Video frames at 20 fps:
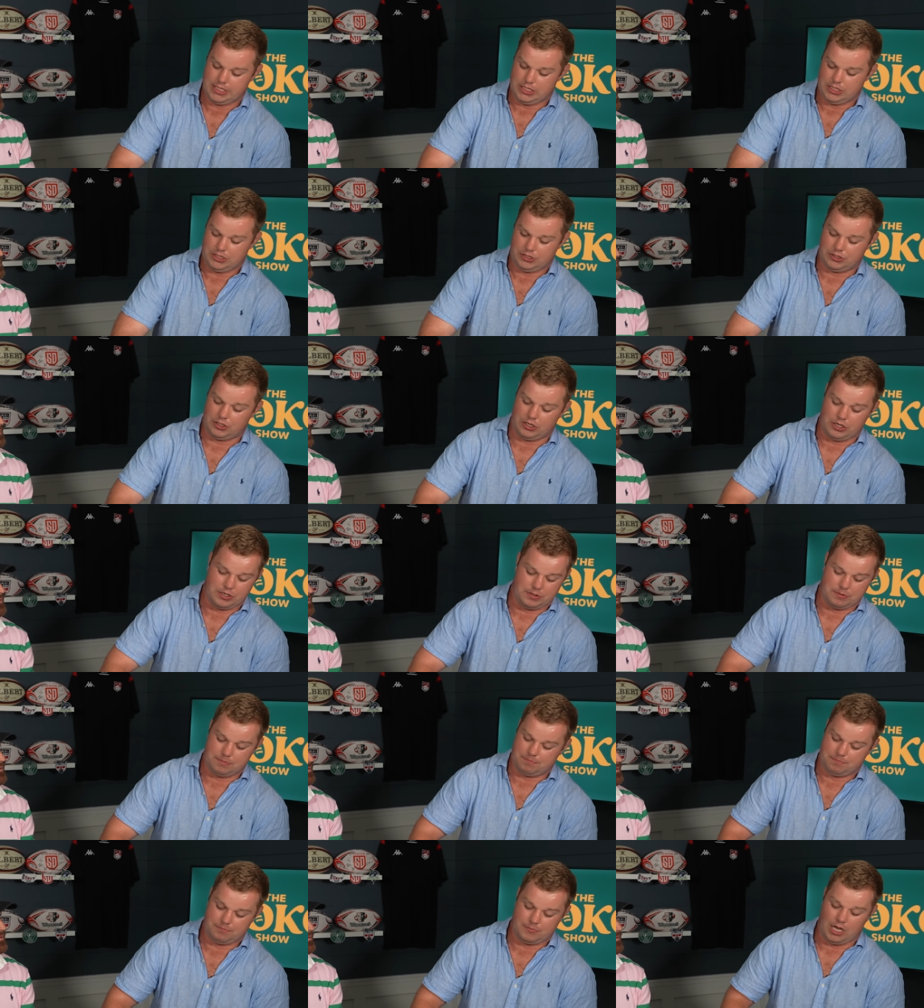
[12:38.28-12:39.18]

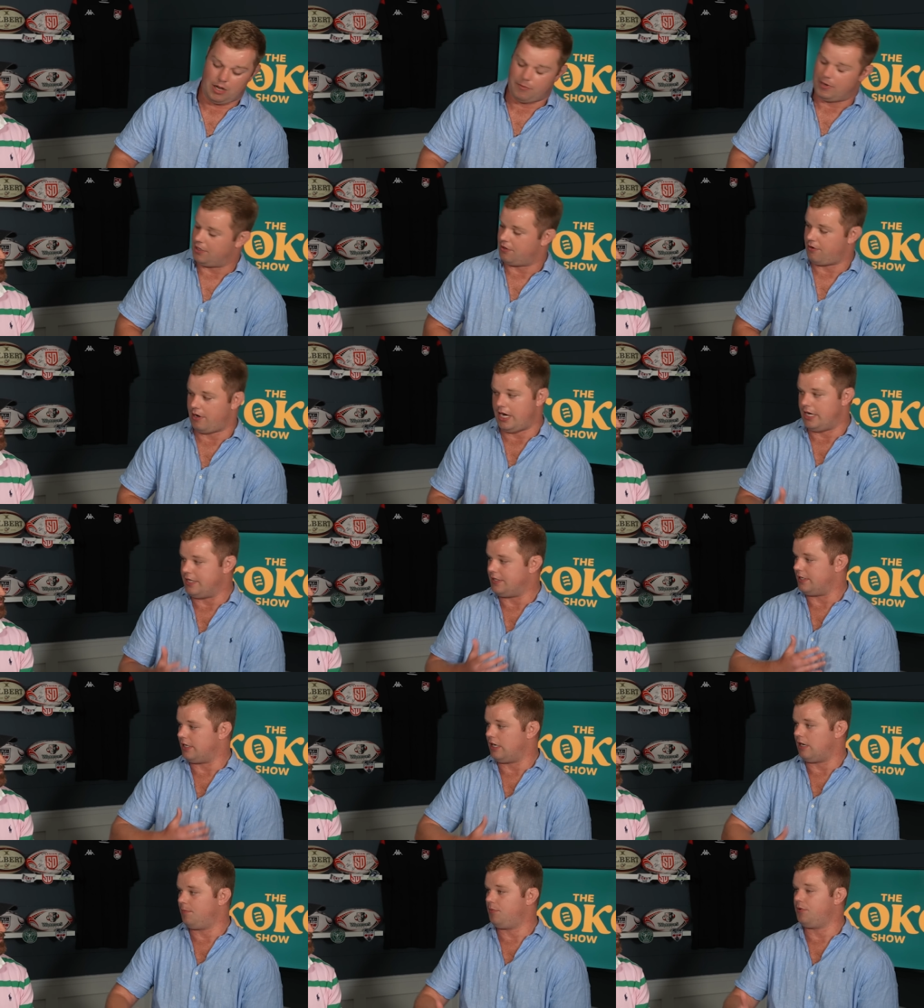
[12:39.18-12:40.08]
so I went
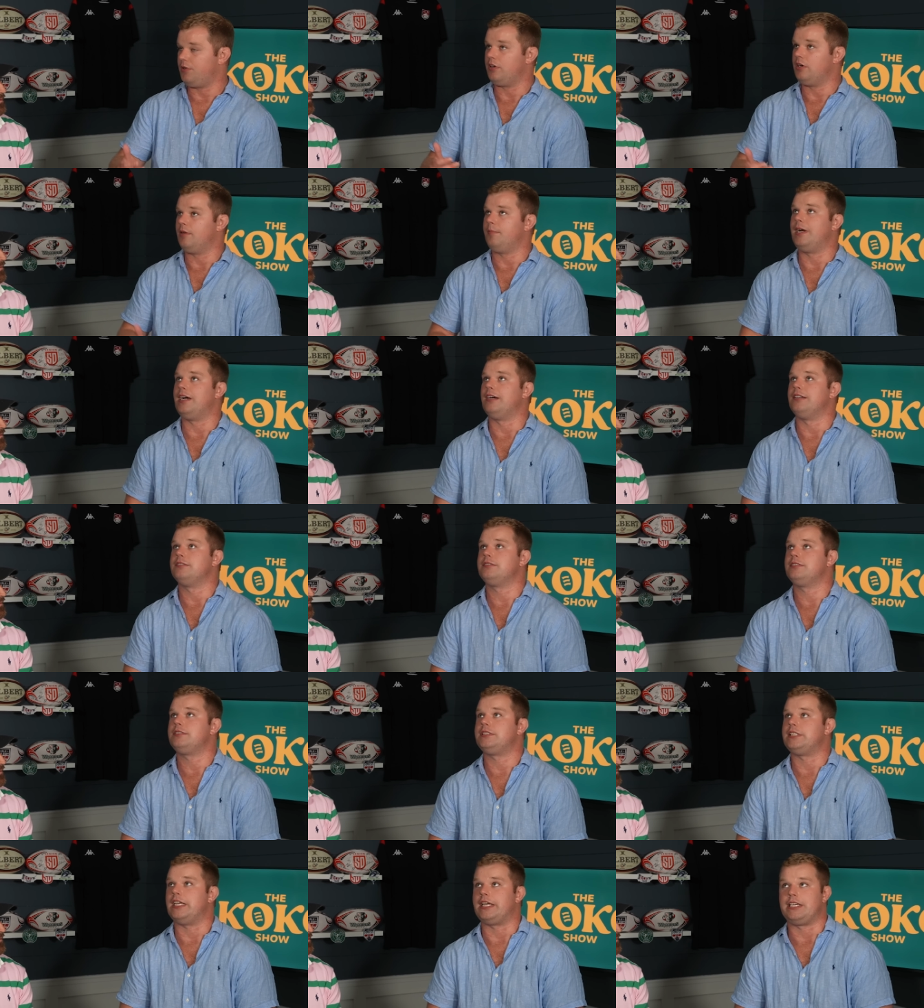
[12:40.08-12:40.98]
crazy and I put on about
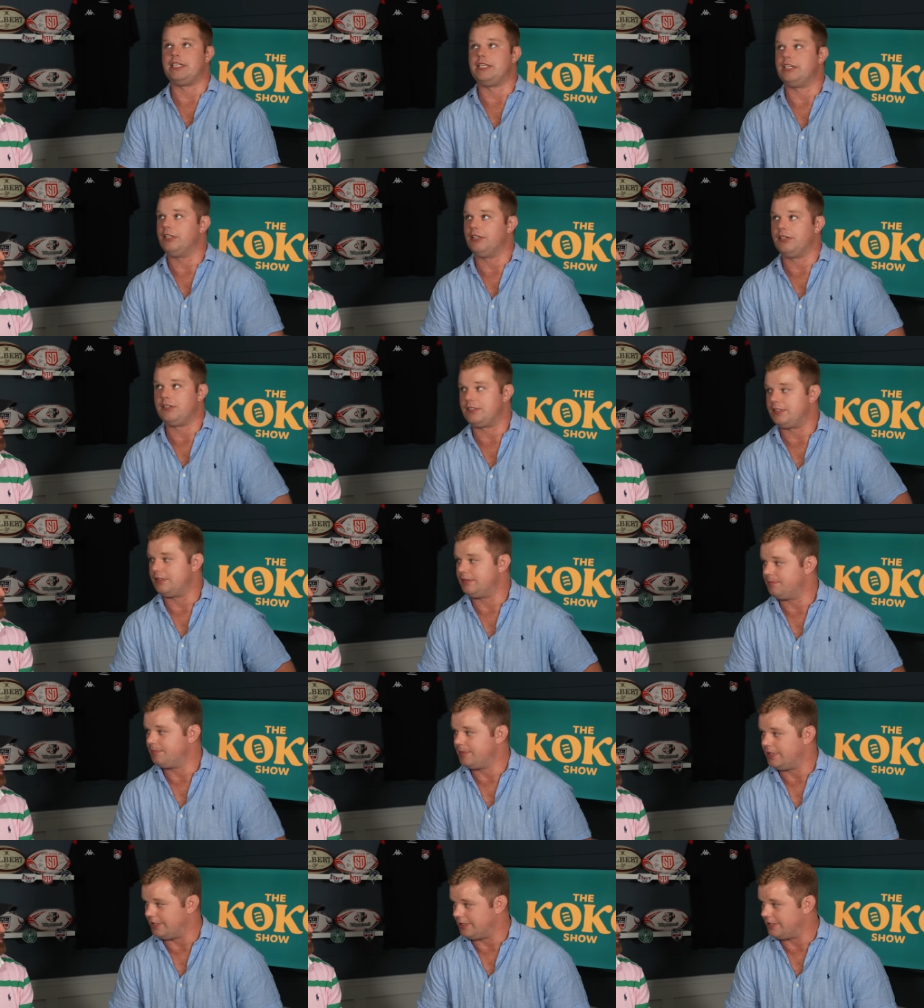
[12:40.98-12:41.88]
10 kilos
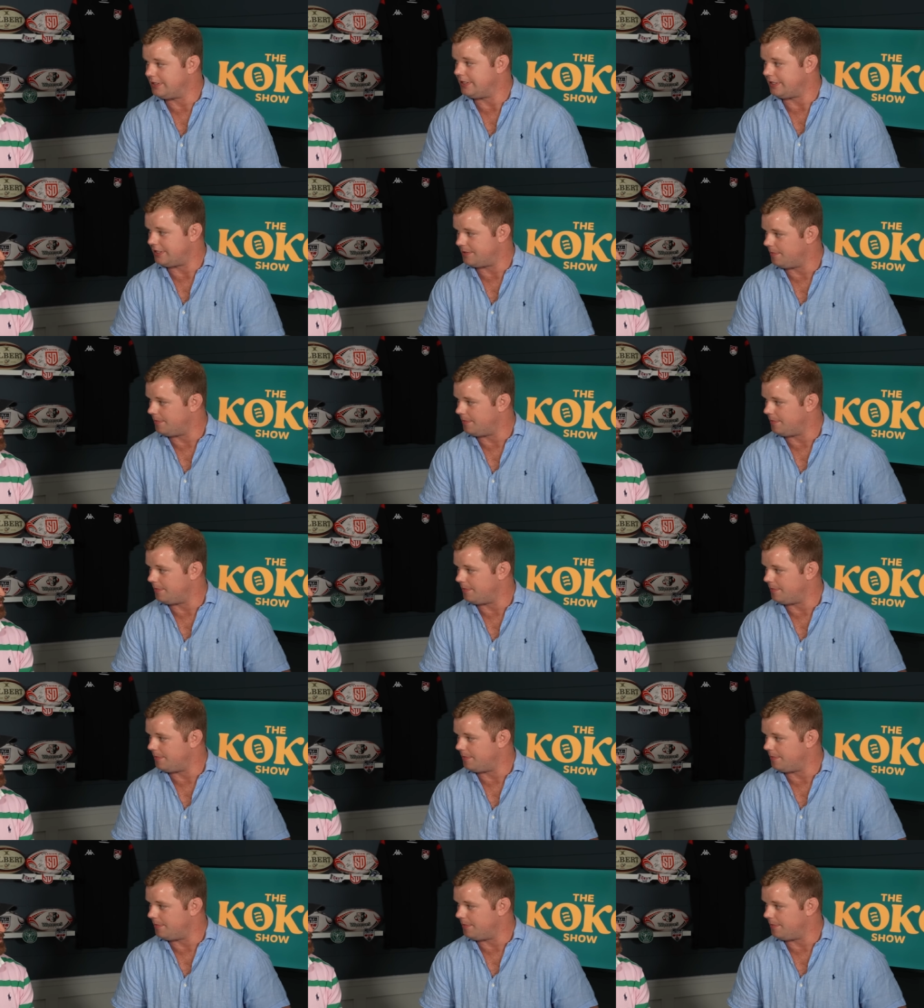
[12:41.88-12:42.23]
in, in six